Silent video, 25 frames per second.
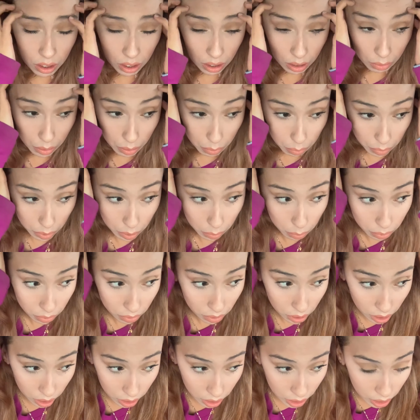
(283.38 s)
that when people
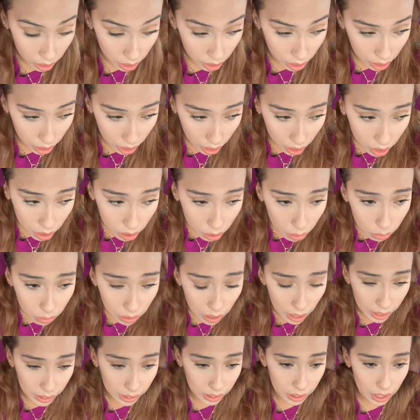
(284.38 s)
are ghetto
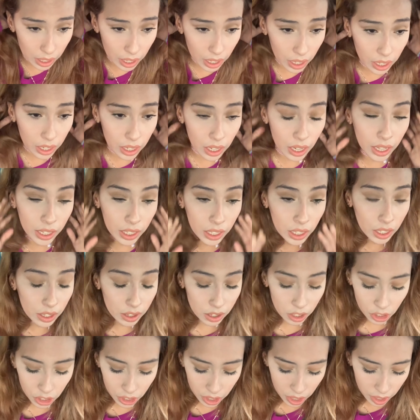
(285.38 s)
like that. Like,
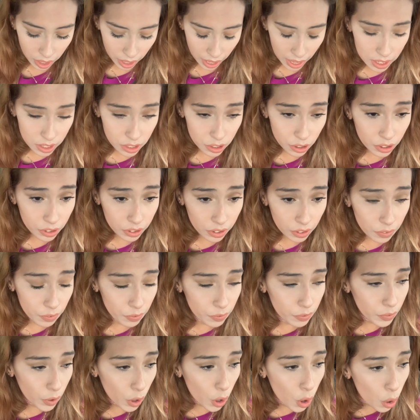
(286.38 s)
they're not answering their
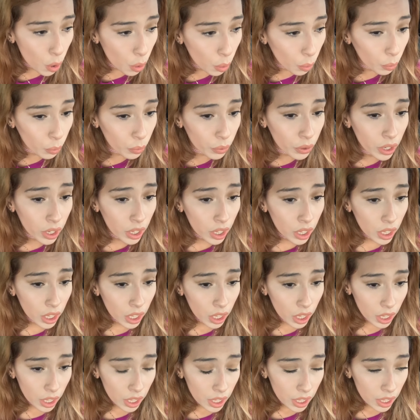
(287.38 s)
phone.
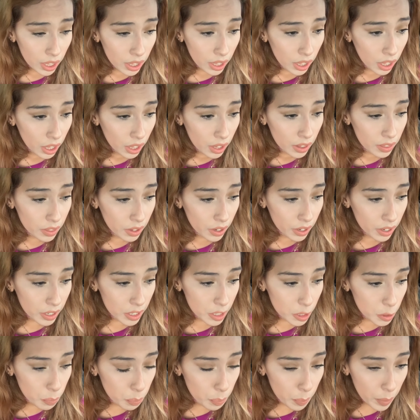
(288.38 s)
They
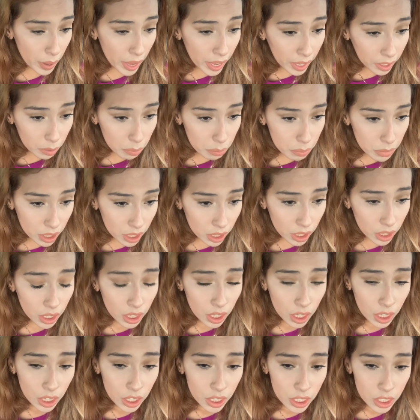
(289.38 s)
expect me
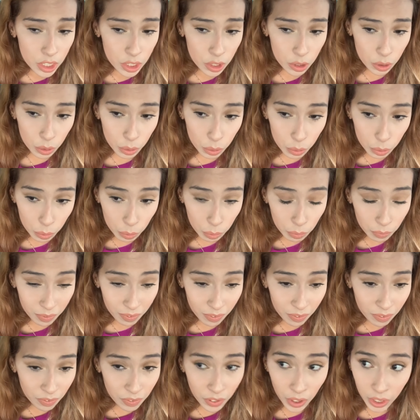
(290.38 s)
to
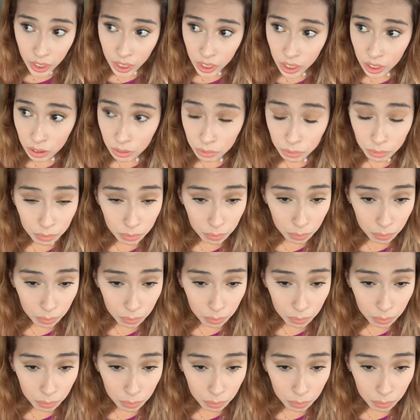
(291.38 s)
fucking,